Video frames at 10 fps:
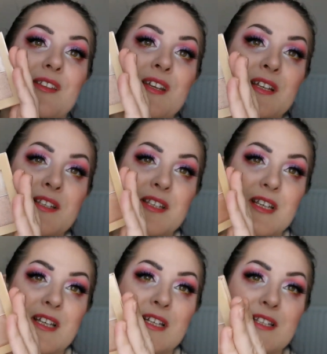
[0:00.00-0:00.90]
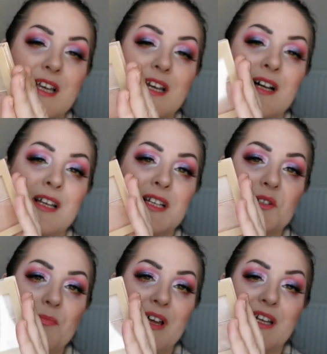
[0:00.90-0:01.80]
this is a
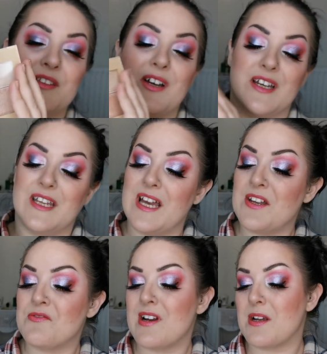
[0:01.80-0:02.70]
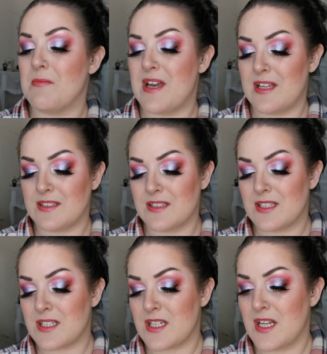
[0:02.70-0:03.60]
highlighter palette that I can
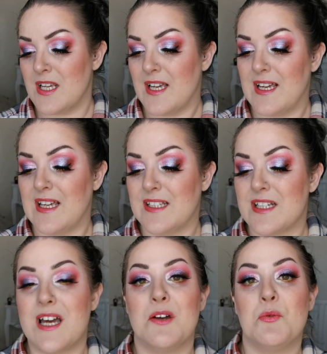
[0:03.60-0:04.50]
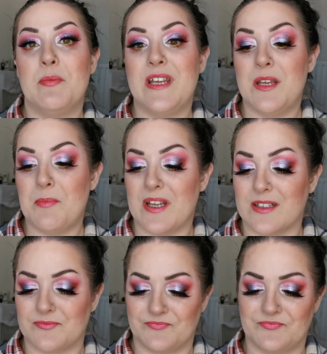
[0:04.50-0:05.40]
recommend and I will be
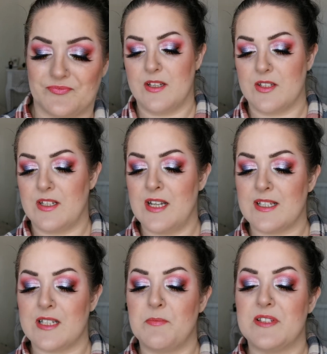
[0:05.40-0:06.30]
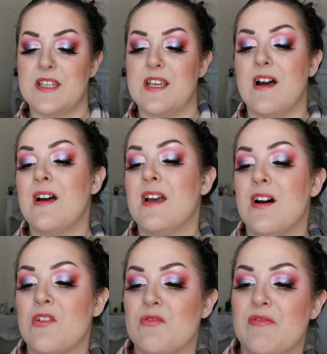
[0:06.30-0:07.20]
keeping. So next up is the I
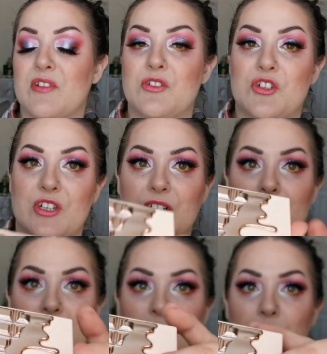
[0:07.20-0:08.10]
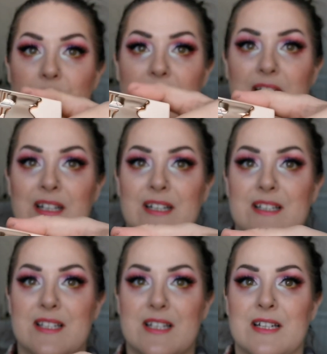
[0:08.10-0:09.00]
Heart Revolution Gold
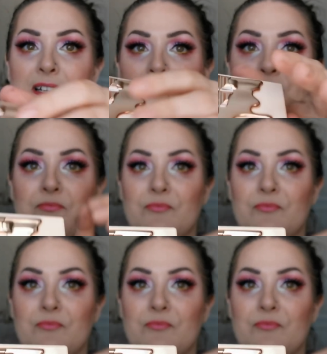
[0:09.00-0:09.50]
Elixir.